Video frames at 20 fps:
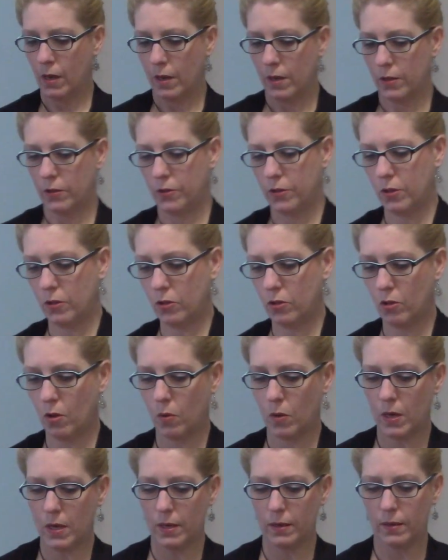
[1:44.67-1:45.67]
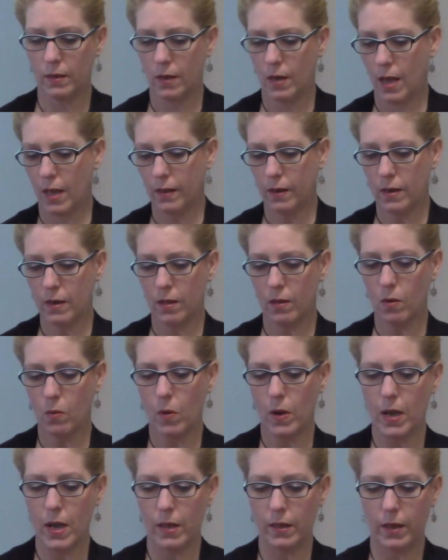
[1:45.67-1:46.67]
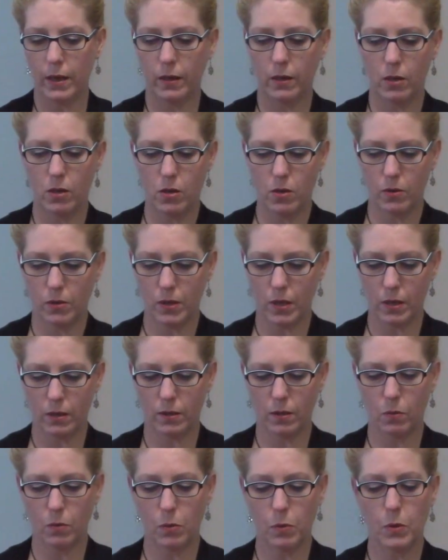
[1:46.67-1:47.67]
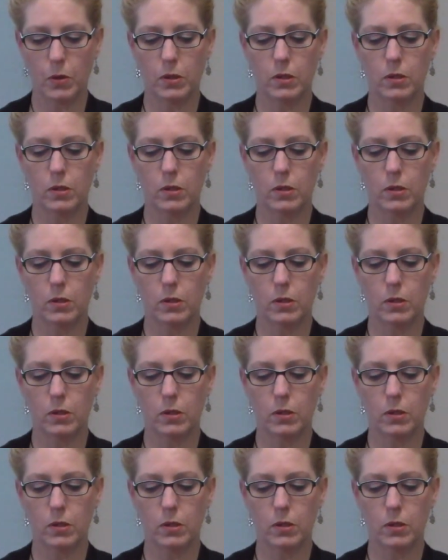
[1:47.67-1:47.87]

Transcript: It's just so easy. And another way I like to use it is I will put